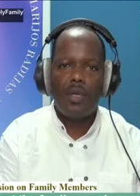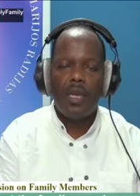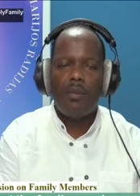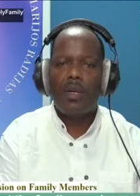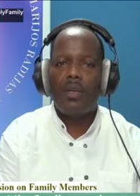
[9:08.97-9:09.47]

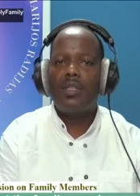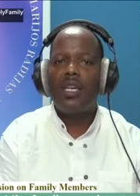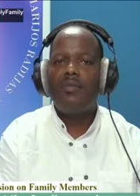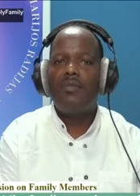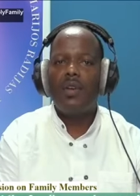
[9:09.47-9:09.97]
Because
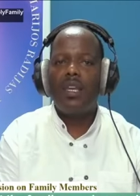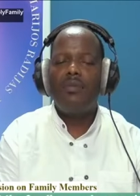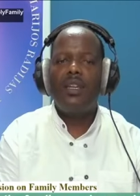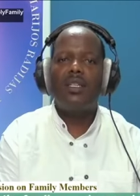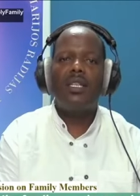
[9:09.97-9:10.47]

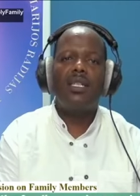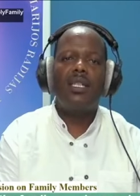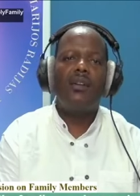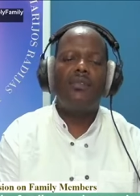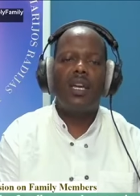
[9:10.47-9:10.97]
unforgiveness
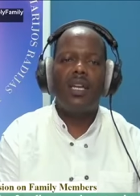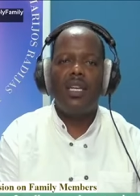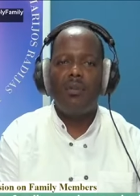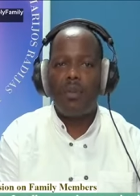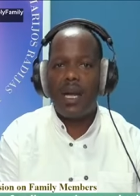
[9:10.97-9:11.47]
itself can
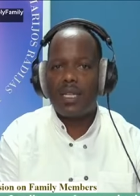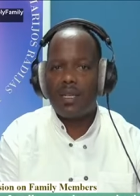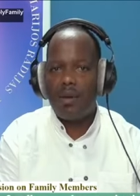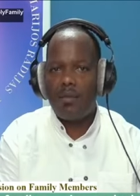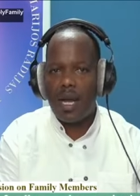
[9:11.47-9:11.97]
impact
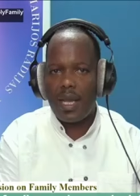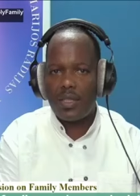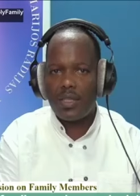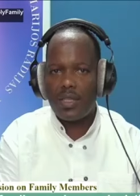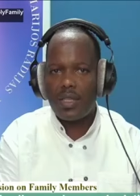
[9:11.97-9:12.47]
our
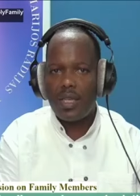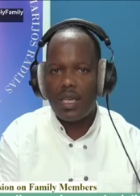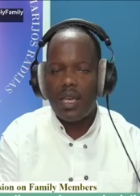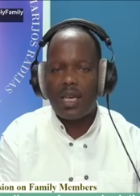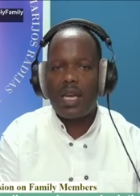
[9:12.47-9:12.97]
minds,
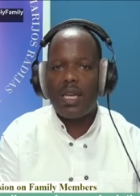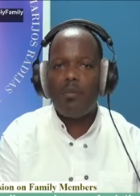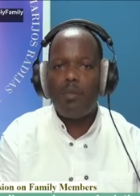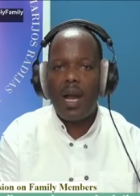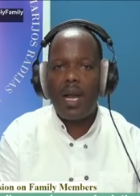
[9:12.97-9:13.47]
can
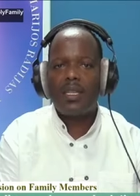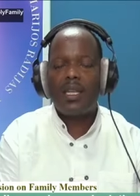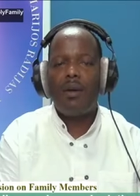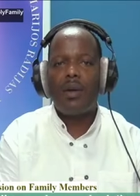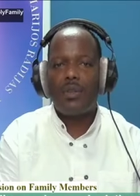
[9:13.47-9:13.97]
impact
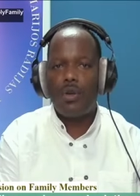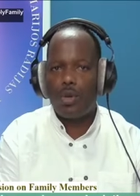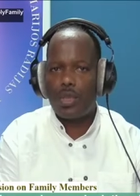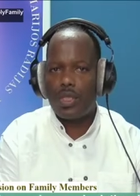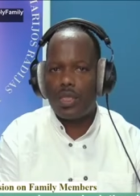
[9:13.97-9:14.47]
our
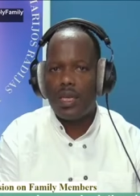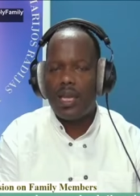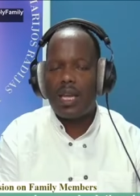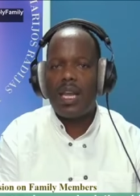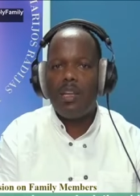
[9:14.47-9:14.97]
thoughts,
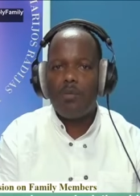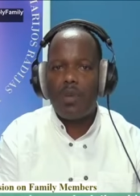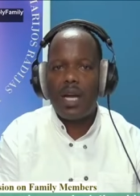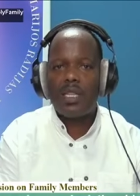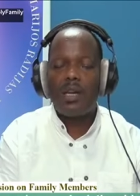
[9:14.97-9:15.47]
can
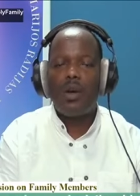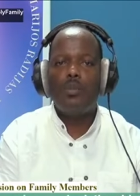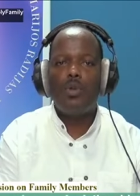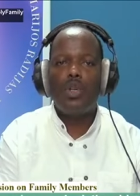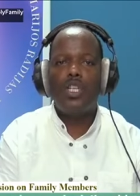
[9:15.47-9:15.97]
impact our
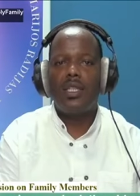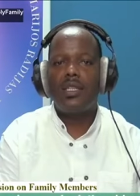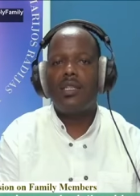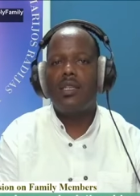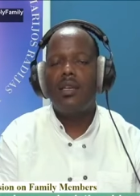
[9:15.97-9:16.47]

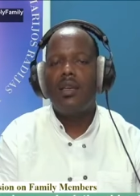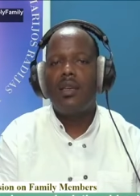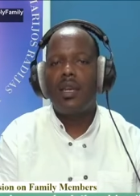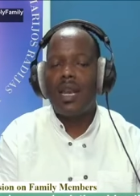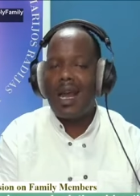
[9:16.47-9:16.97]
emotions,
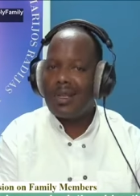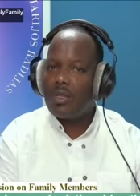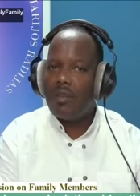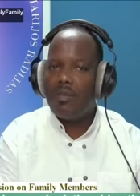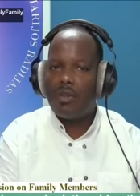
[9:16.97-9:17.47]
can
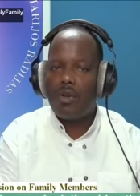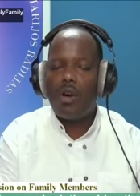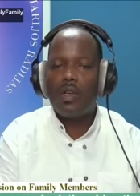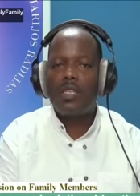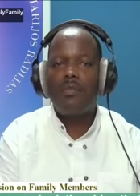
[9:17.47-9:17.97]
actually even
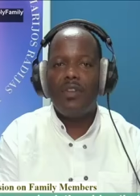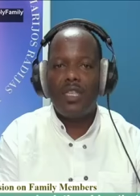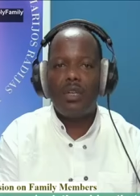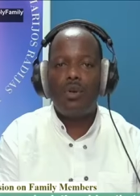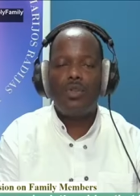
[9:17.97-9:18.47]
cause
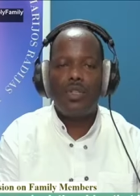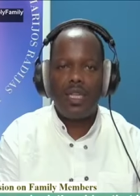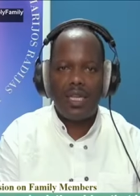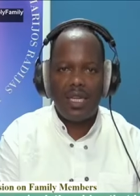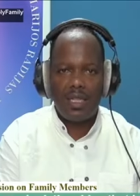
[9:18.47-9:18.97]
physical
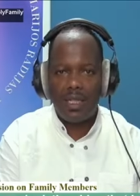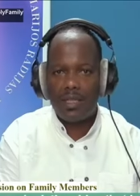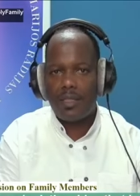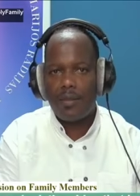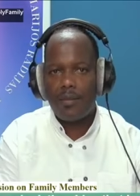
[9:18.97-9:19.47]
sicknesses.